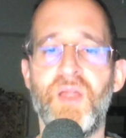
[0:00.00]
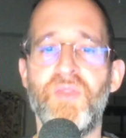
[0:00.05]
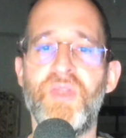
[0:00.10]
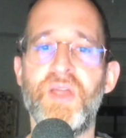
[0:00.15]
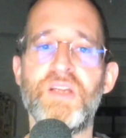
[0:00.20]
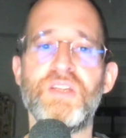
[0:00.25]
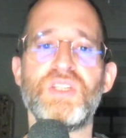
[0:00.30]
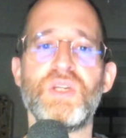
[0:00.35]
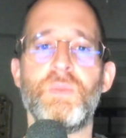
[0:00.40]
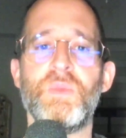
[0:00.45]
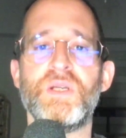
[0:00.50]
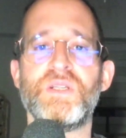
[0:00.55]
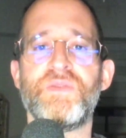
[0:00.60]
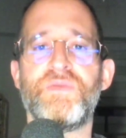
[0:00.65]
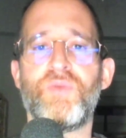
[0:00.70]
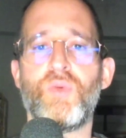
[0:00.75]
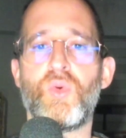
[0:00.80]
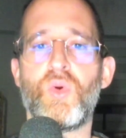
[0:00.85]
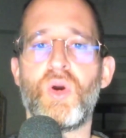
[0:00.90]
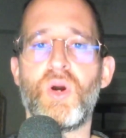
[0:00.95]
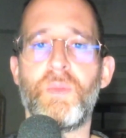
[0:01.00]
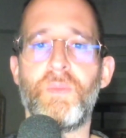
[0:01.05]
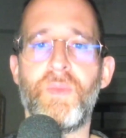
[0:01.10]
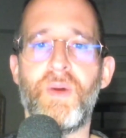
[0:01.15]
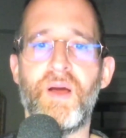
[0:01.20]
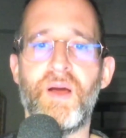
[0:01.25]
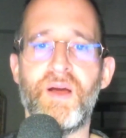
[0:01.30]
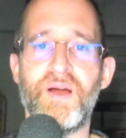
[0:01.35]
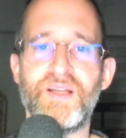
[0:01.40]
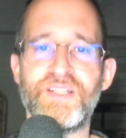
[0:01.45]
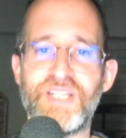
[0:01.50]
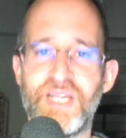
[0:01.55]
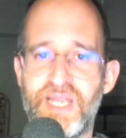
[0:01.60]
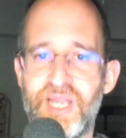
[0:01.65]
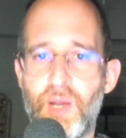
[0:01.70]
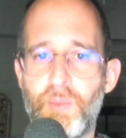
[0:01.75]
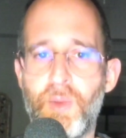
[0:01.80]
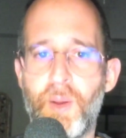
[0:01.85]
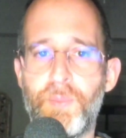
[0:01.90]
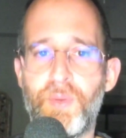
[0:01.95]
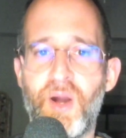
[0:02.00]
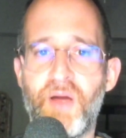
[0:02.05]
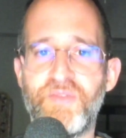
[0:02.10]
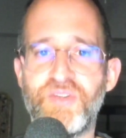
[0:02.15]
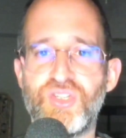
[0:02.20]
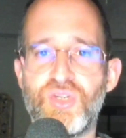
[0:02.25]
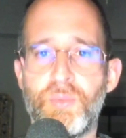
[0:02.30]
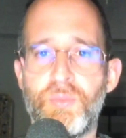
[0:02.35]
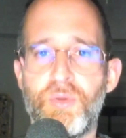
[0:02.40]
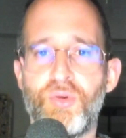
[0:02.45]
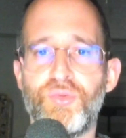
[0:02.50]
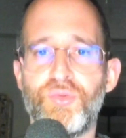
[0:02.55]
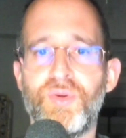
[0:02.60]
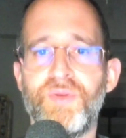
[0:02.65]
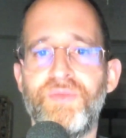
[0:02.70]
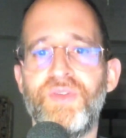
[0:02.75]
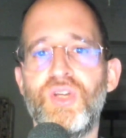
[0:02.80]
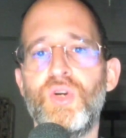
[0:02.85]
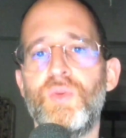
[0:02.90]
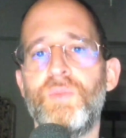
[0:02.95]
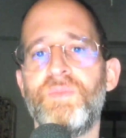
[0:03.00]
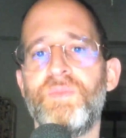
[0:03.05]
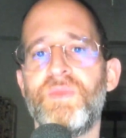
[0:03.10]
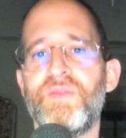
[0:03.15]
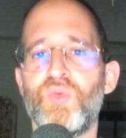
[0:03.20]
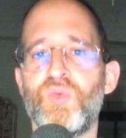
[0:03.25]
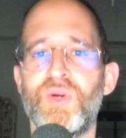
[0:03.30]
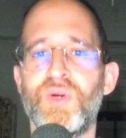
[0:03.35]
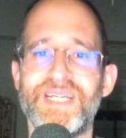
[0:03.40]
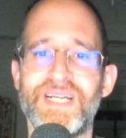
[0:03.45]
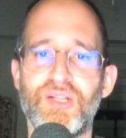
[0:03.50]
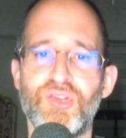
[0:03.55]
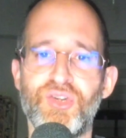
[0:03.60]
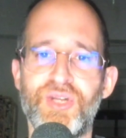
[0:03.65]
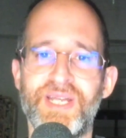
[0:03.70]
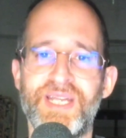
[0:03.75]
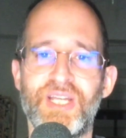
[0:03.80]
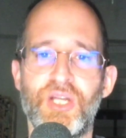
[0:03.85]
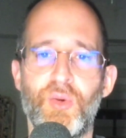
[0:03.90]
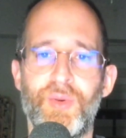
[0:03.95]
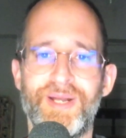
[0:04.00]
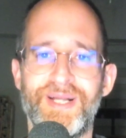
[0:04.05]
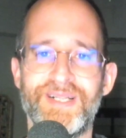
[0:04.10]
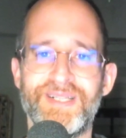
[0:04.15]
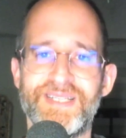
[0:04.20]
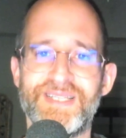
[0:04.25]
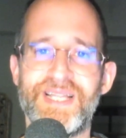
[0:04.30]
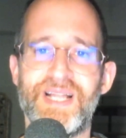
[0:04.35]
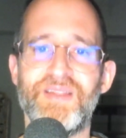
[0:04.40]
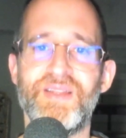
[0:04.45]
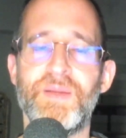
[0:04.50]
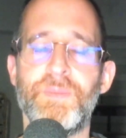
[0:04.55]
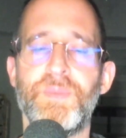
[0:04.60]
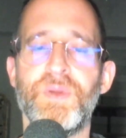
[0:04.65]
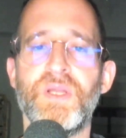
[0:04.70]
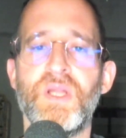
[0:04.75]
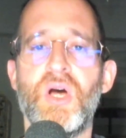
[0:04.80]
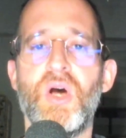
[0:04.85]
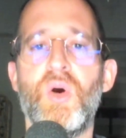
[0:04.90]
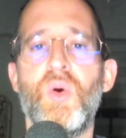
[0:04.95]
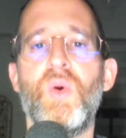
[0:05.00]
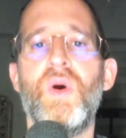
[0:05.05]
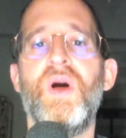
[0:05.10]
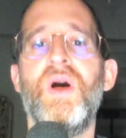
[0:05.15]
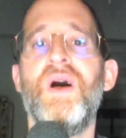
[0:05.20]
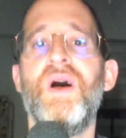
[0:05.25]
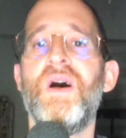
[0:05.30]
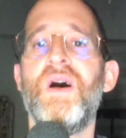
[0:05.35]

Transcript: Thank you so much for uh, checking out my ProfitTurbo review. If you want to take a look at it, go ahead and click that link below.